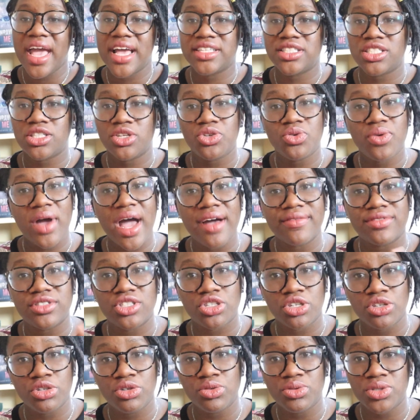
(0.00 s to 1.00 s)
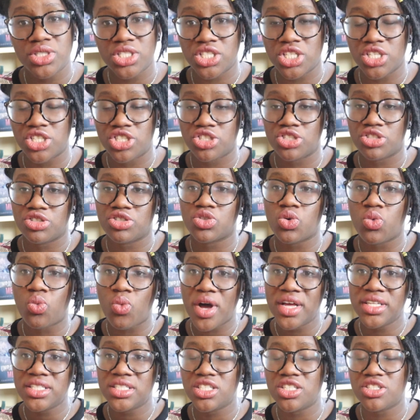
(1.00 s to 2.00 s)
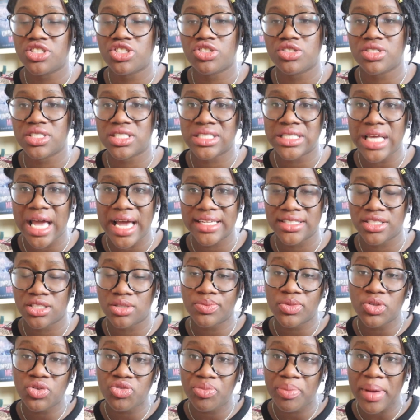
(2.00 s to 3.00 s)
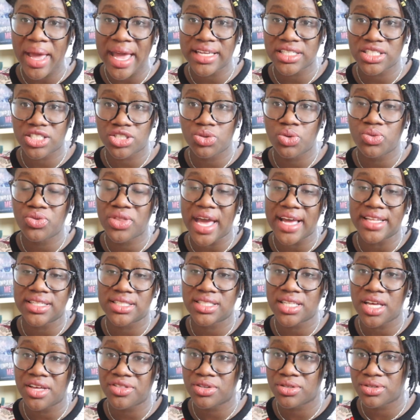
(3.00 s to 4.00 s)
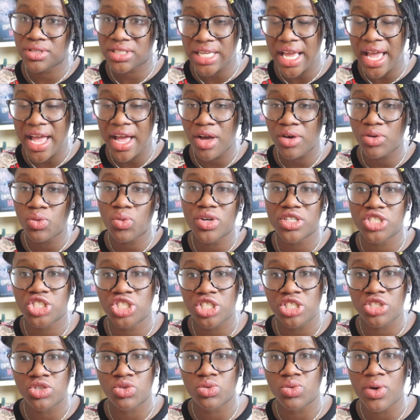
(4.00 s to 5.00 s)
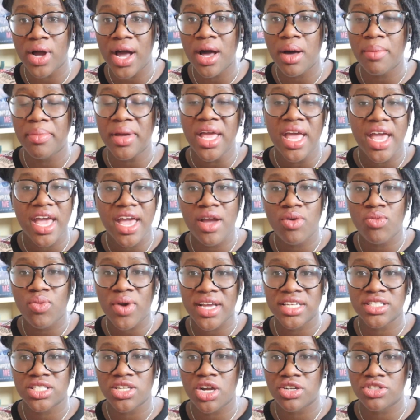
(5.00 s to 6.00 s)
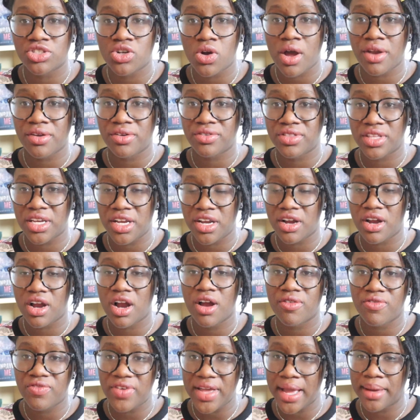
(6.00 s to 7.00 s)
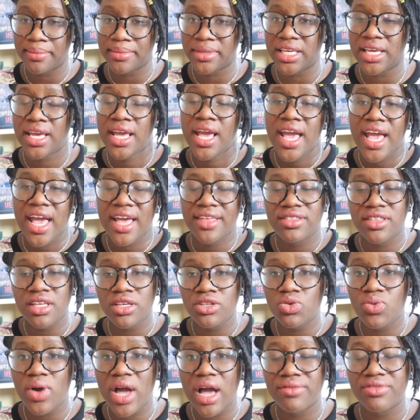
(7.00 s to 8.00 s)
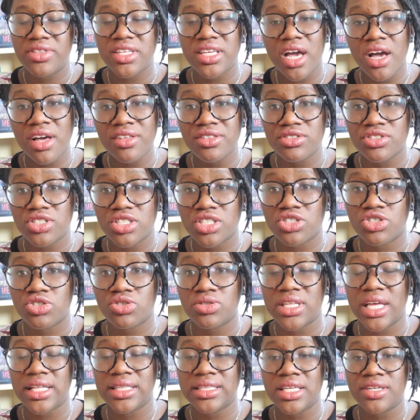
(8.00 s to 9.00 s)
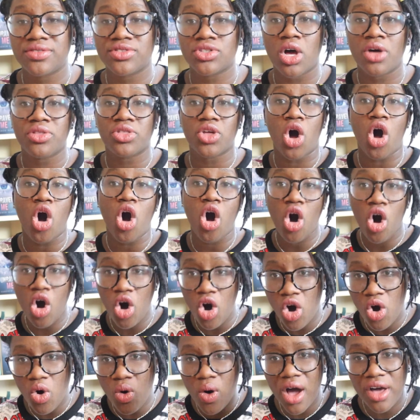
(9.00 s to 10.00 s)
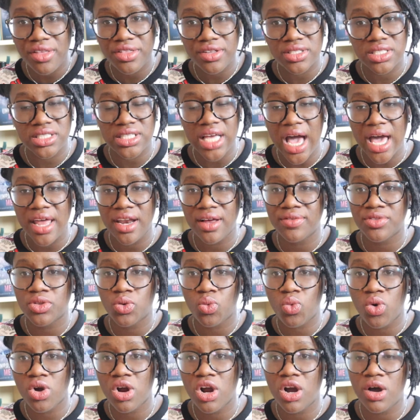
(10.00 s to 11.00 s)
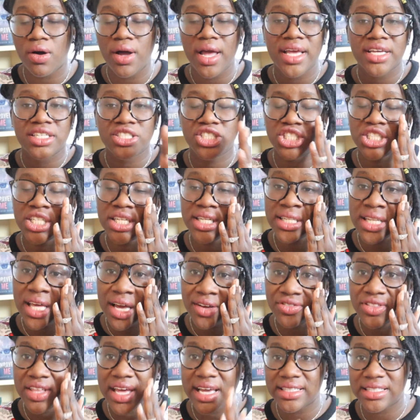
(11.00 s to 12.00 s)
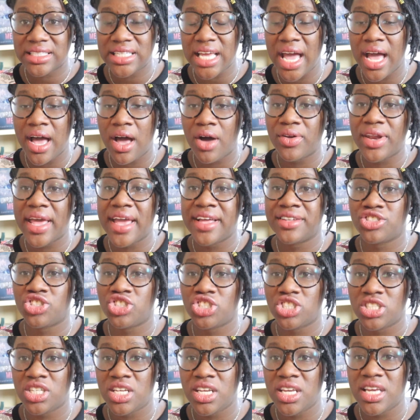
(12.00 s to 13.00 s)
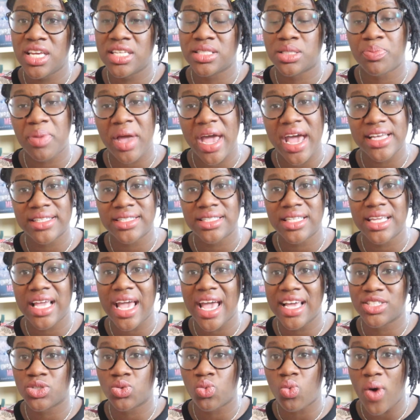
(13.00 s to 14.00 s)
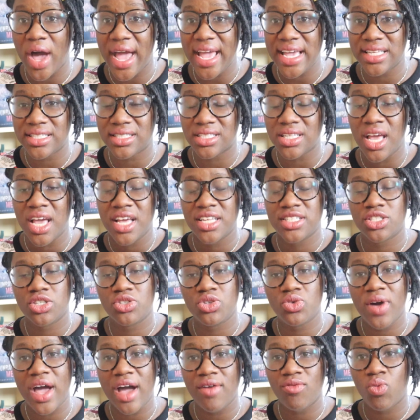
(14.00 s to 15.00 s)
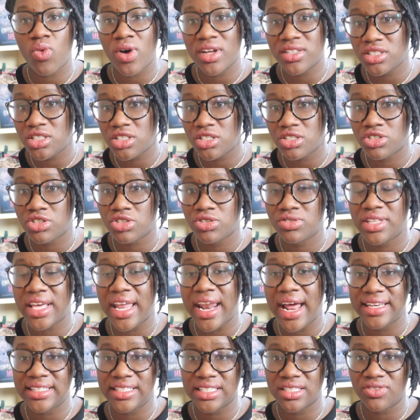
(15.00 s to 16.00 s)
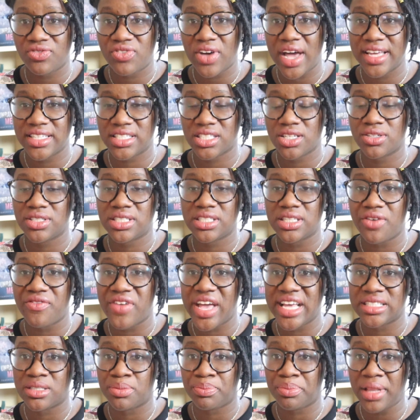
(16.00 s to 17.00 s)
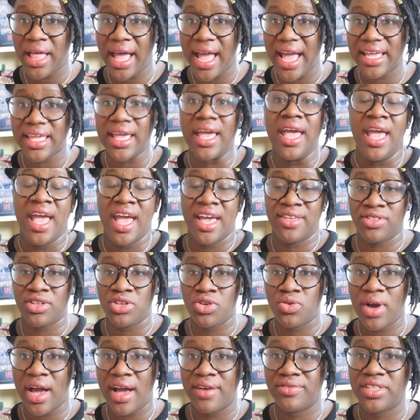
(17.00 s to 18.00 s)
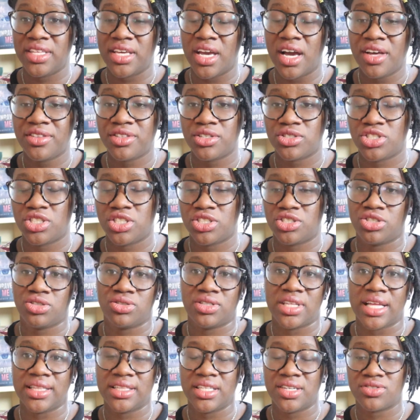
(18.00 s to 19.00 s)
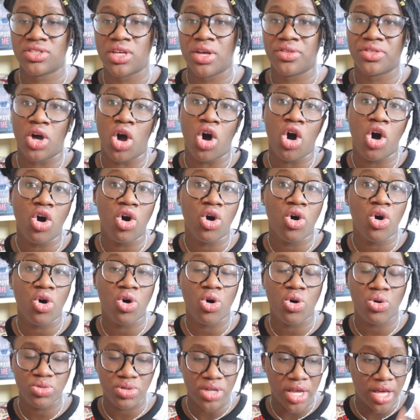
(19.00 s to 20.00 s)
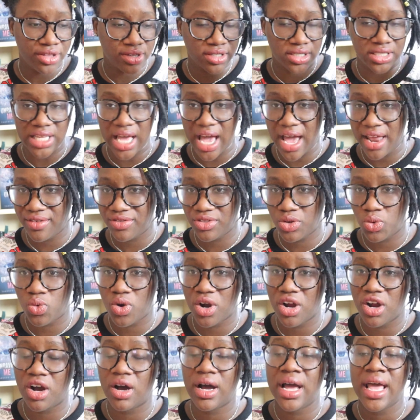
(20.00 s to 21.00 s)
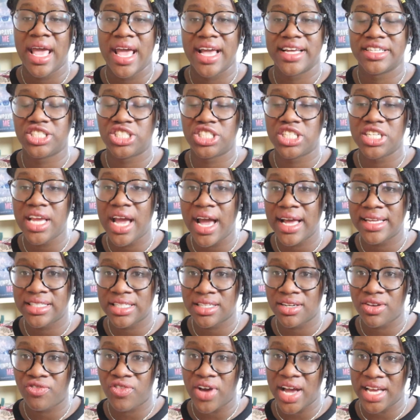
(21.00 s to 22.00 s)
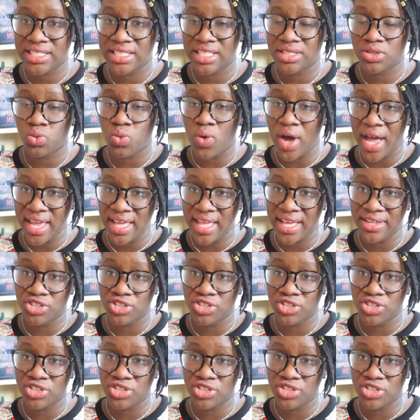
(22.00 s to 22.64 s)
And so you have two sisters. One sister decides to move back to that southern town where she grew up and raise her daughter there, her family. And then you have the other sister that lives on the whole other side of the world. She left that town and she is passing as white. So you have one sister that identifies herself as black, and then you have the other sister that lives on the whole nother side of the world, and she identifies as white